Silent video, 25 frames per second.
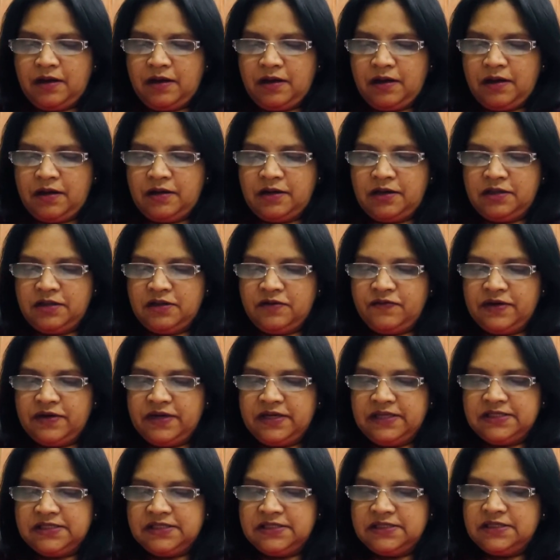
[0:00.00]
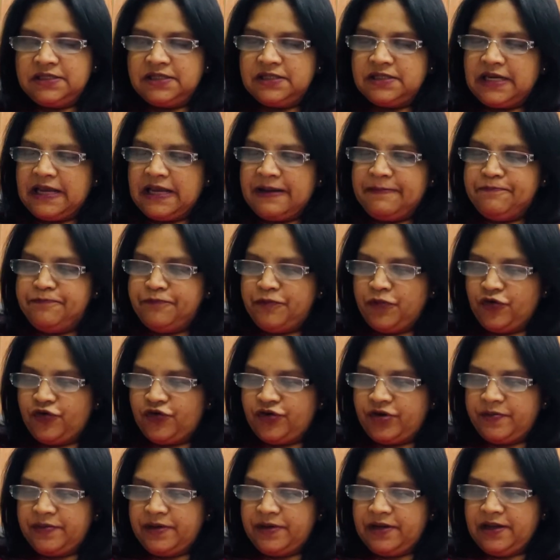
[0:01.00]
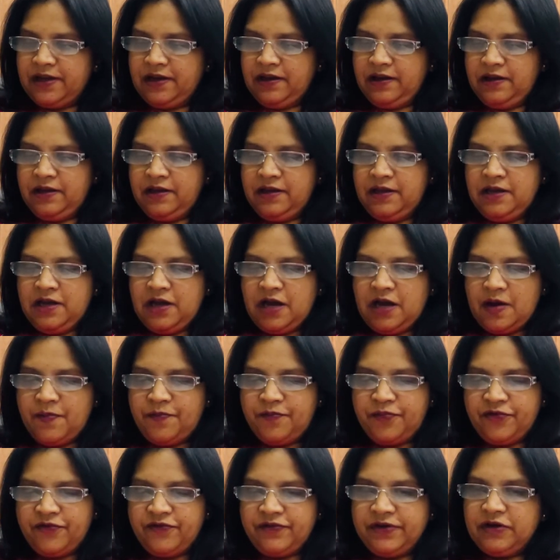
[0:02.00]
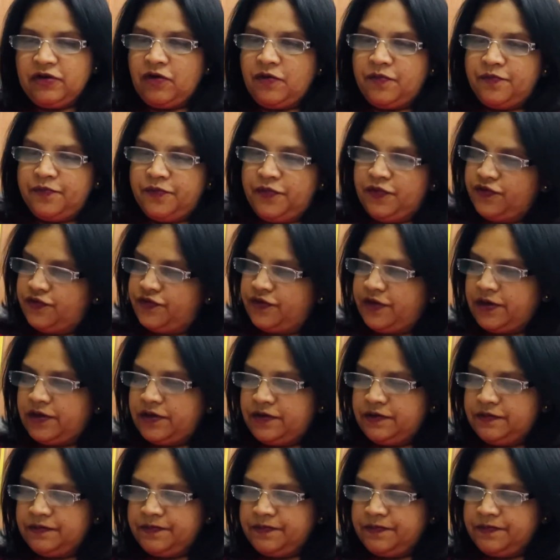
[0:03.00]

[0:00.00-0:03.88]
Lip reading: Another one is imponderabilia, approving of music.